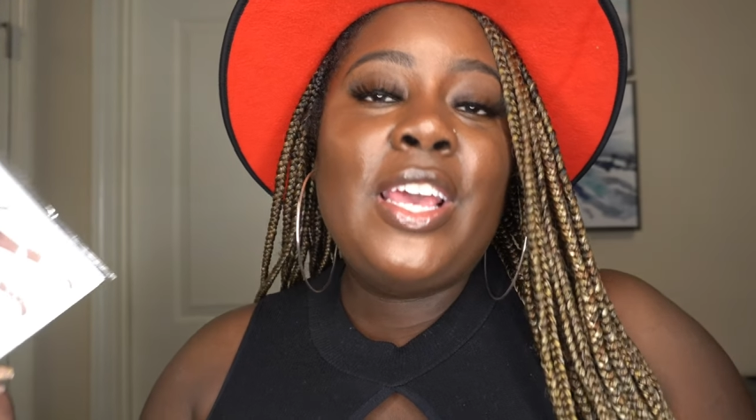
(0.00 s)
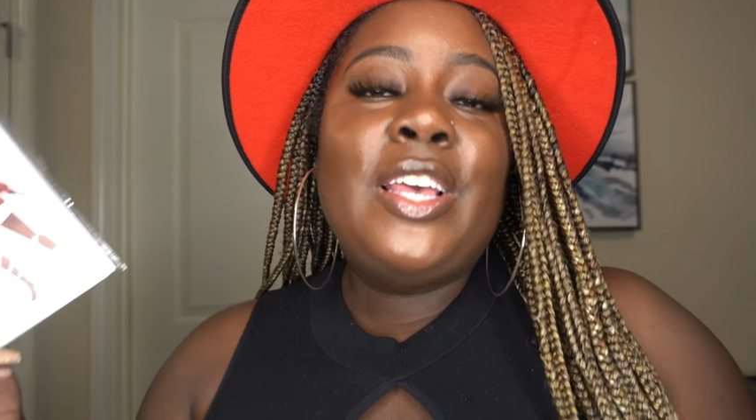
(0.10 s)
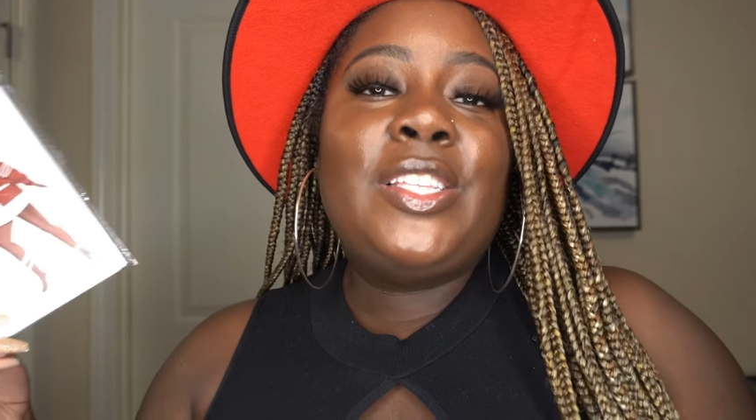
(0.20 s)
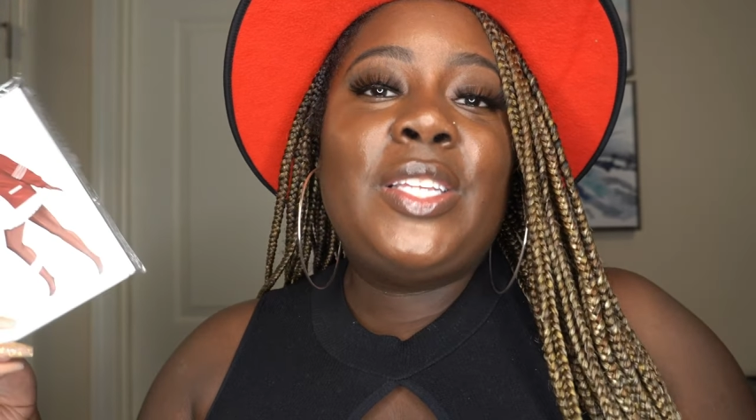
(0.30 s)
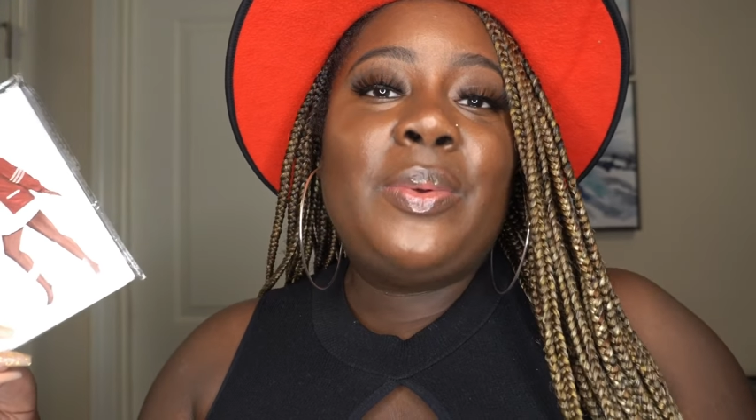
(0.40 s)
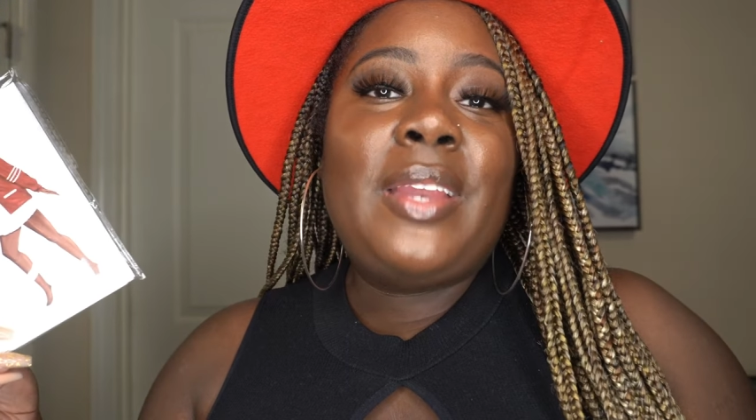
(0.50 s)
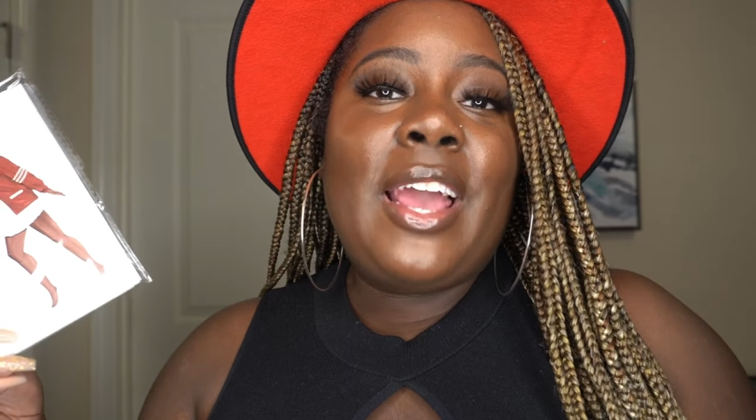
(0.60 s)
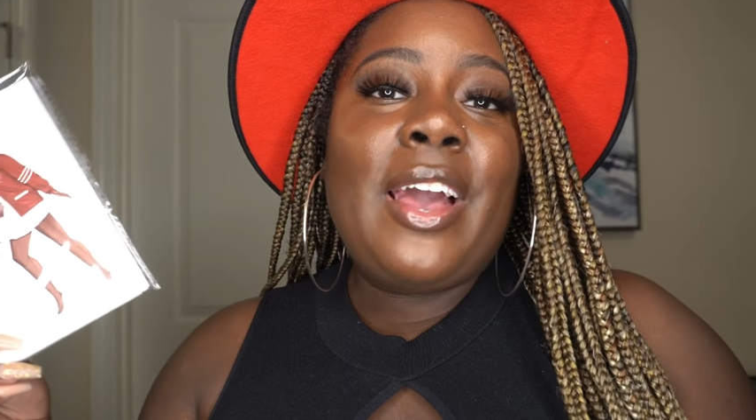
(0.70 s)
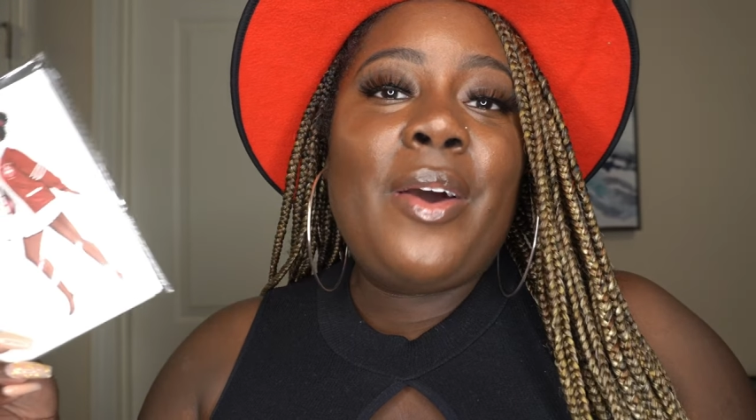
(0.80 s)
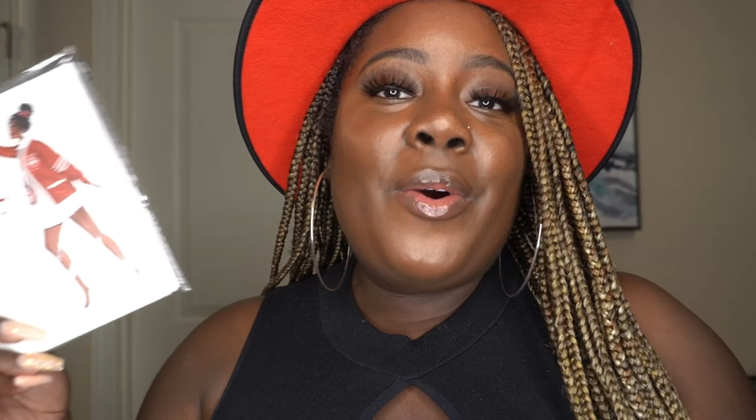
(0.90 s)
So
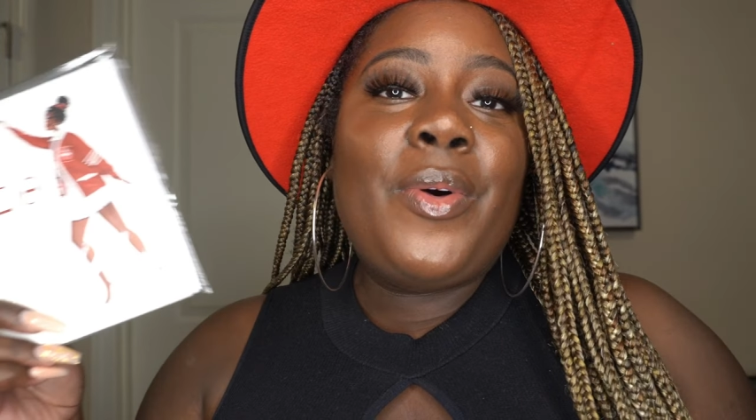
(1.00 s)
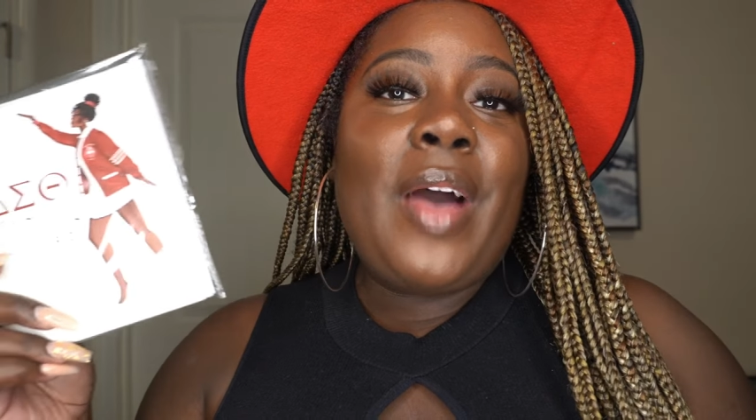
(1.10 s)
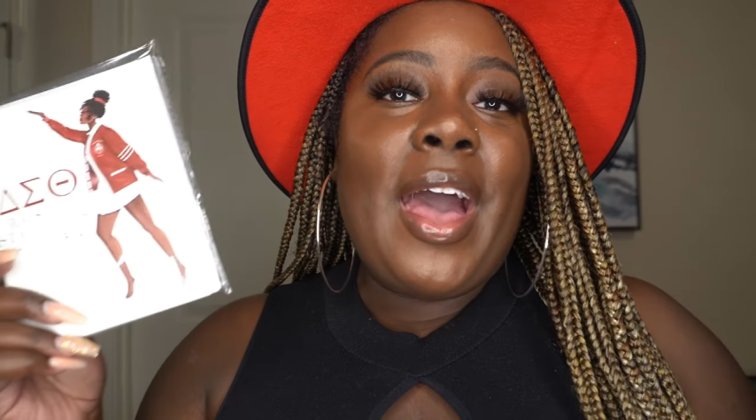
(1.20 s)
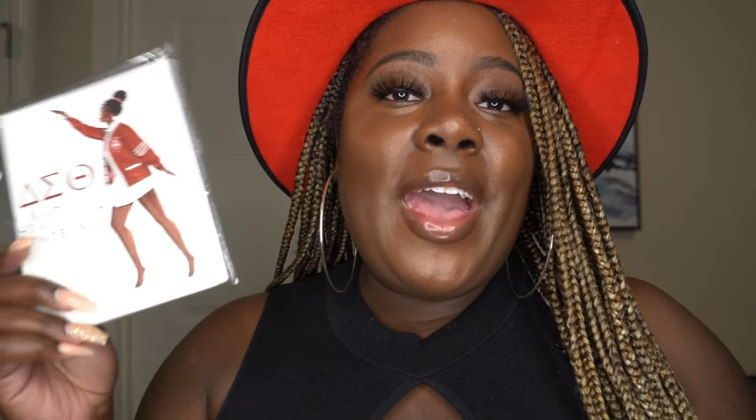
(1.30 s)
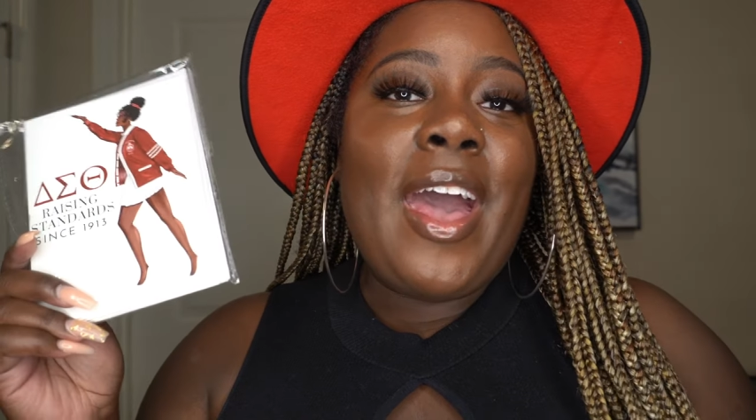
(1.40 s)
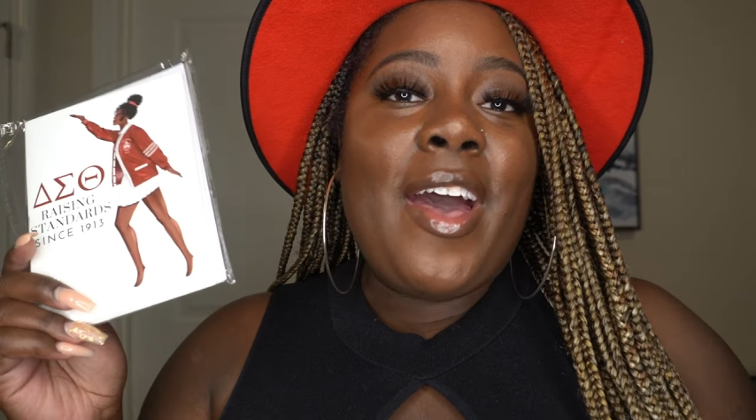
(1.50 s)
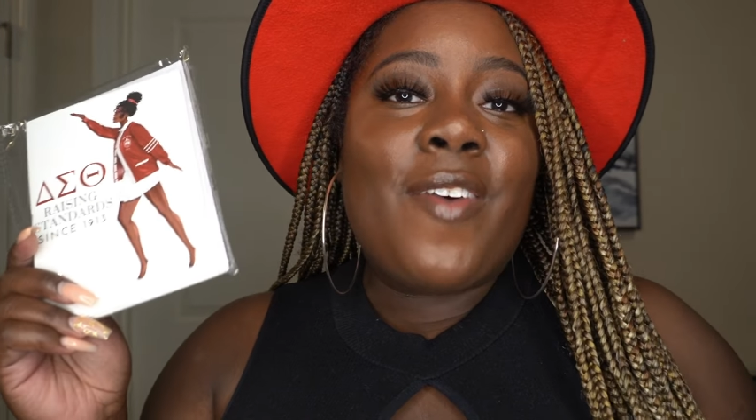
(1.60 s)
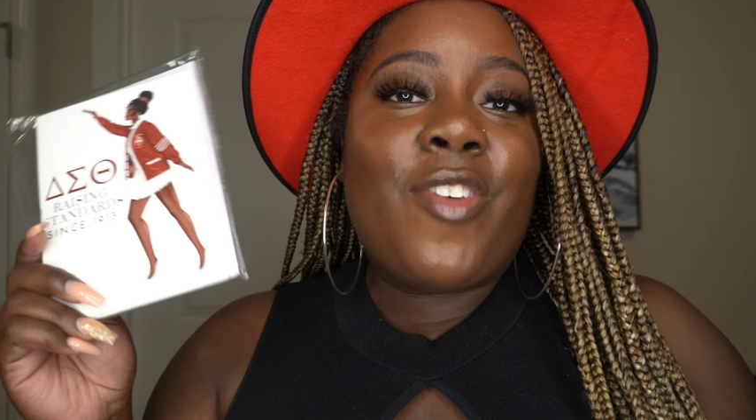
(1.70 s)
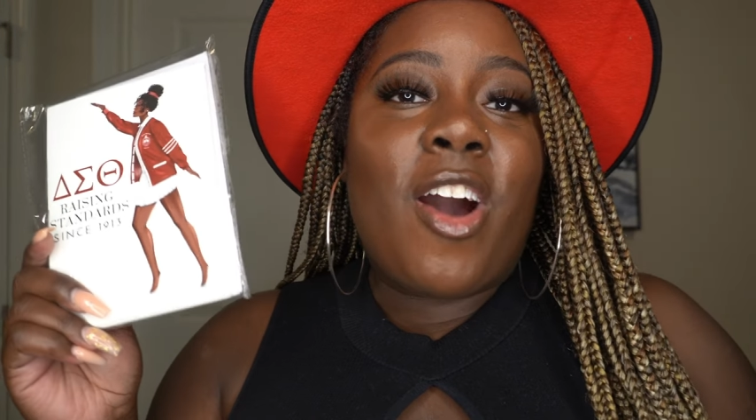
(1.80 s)
now I have